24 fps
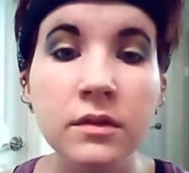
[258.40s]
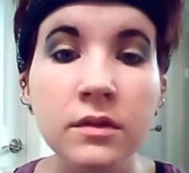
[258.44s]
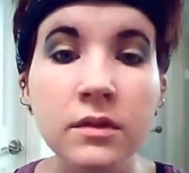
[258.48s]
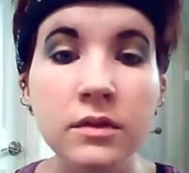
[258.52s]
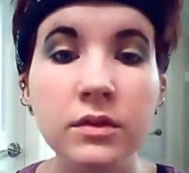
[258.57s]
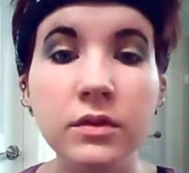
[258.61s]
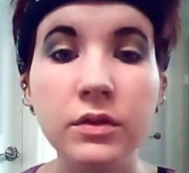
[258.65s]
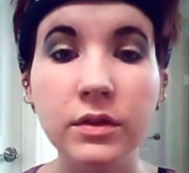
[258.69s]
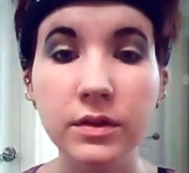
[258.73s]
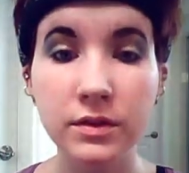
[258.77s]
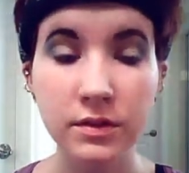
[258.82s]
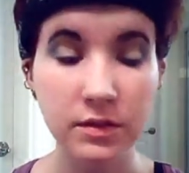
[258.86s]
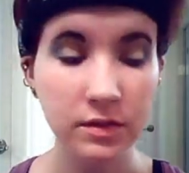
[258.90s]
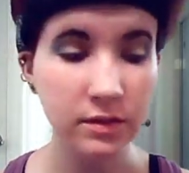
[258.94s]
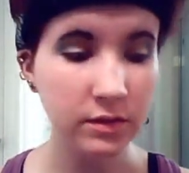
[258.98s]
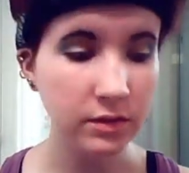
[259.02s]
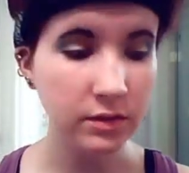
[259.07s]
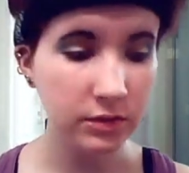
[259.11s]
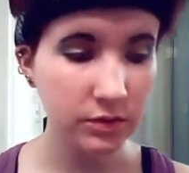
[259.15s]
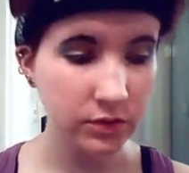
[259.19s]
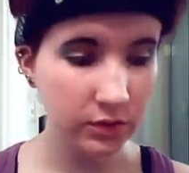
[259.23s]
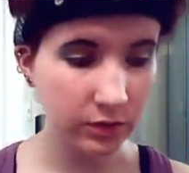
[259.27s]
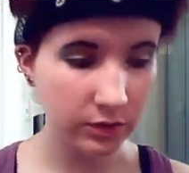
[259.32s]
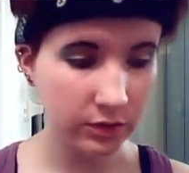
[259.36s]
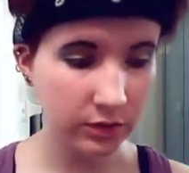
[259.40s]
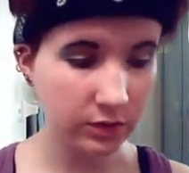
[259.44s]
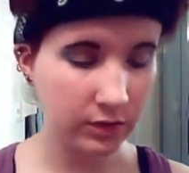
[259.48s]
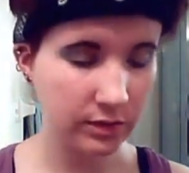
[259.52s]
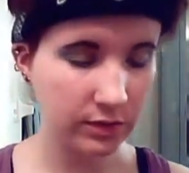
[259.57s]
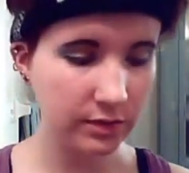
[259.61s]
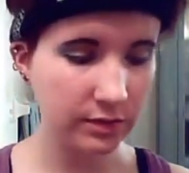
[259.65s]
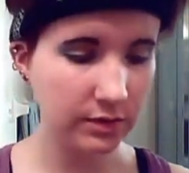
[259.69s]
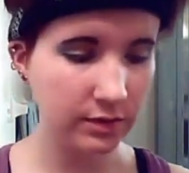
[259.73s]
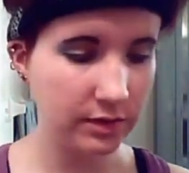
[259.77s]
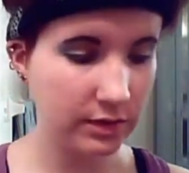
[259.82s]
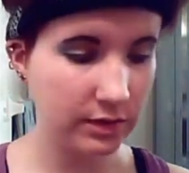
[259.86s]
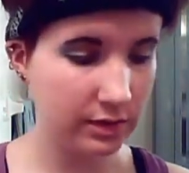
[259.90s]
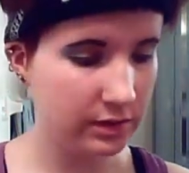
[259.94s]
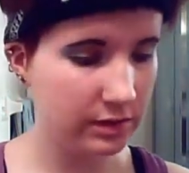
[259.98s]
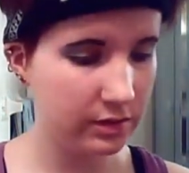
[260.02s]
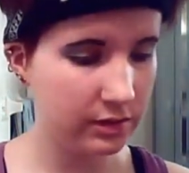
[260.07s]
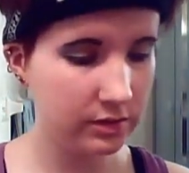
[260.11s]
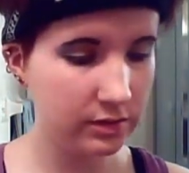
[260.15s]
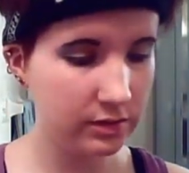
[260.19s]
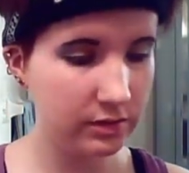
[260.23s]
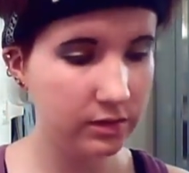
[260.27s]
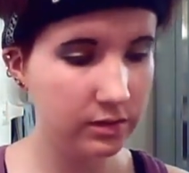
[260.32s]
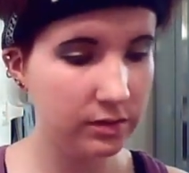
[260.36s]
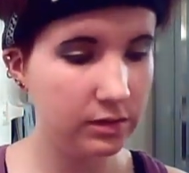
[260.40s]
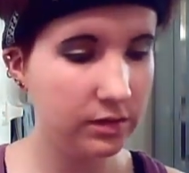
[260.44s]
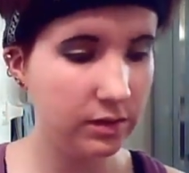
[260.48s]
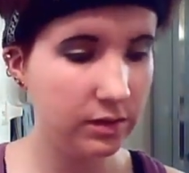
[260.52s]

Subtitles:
So it gets a little darker underneath.